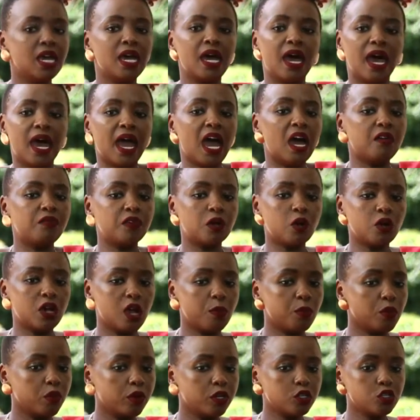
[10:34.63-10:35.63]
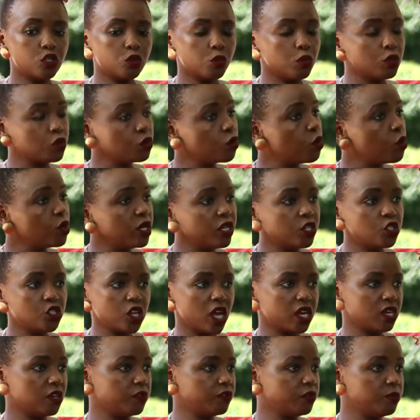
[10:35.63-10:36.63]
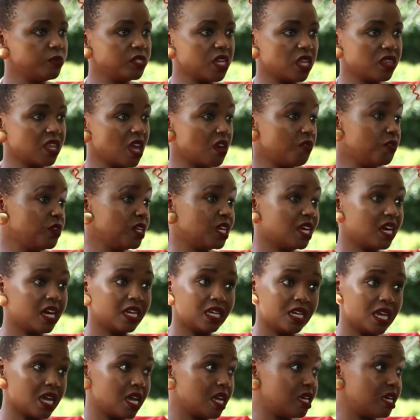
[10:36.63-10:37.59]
I have a collaboration with Kuli Chana from South Africa again.